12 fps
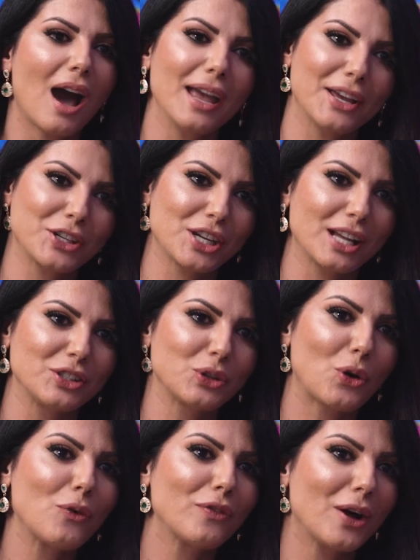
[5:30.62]
Hi, Arshad. You
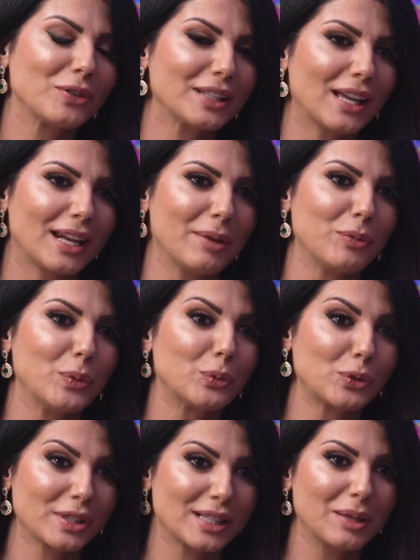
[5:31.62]
co-founded Arabian
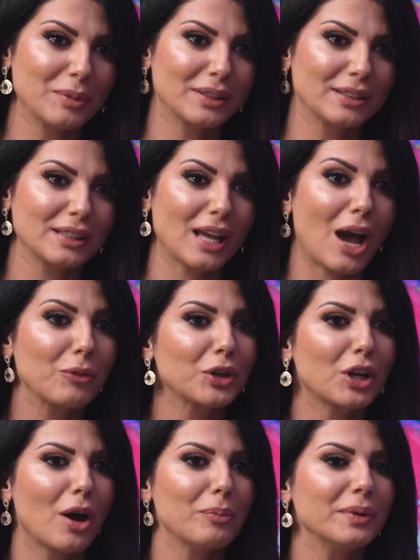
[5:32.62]
Bourse Limited. How your
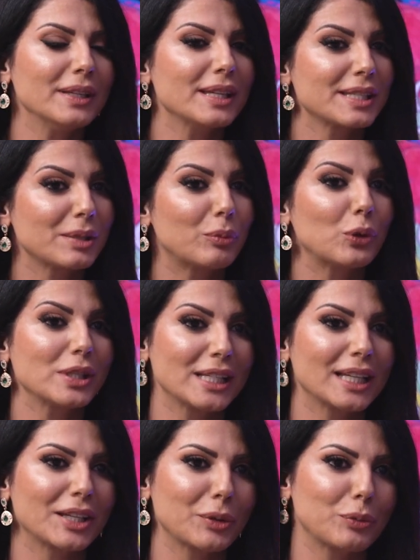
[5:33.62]
company is supporting
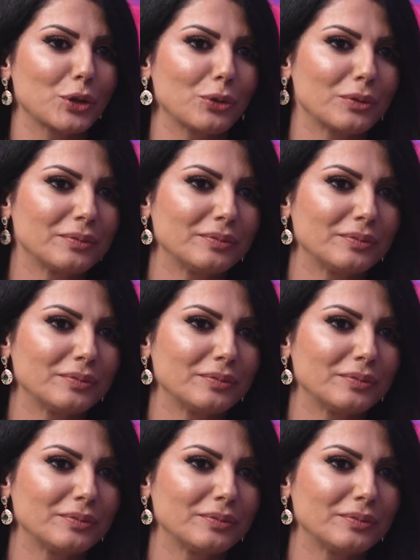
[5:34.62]
crypto?